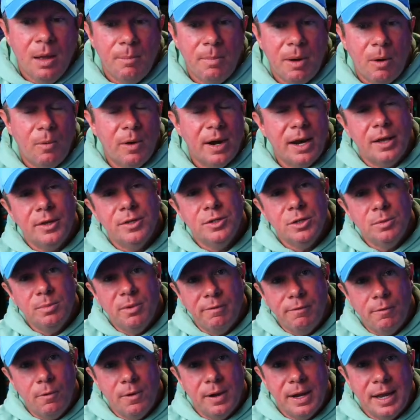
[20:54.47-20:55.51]
but what I'll do
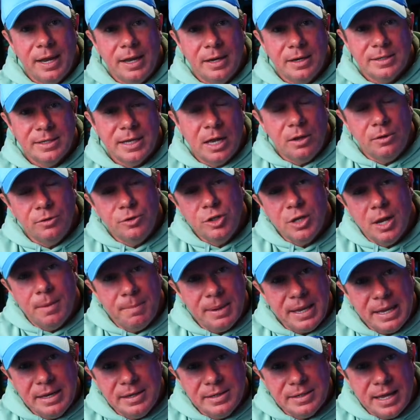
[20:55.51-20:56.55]
beforehand is I'll
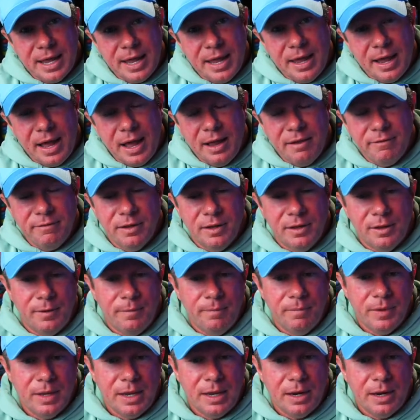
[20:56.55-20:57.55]
jump into AIville